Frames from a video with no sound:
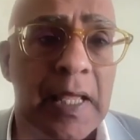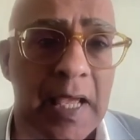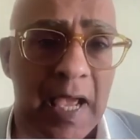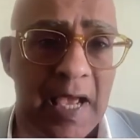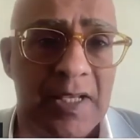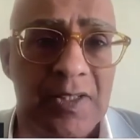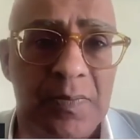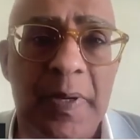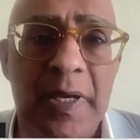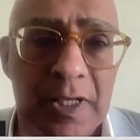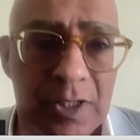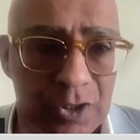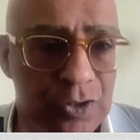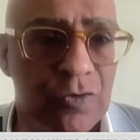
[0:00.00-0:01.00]
has
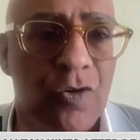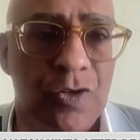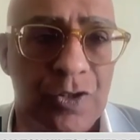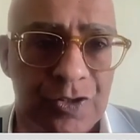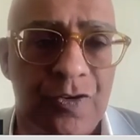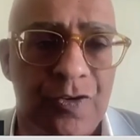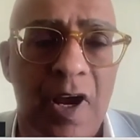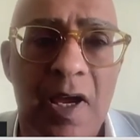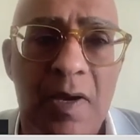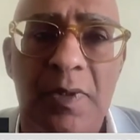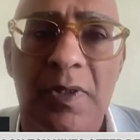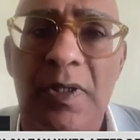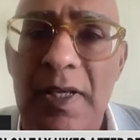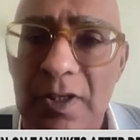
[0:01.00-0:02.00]
been its
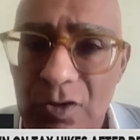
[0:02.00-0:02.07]
cross-tribal and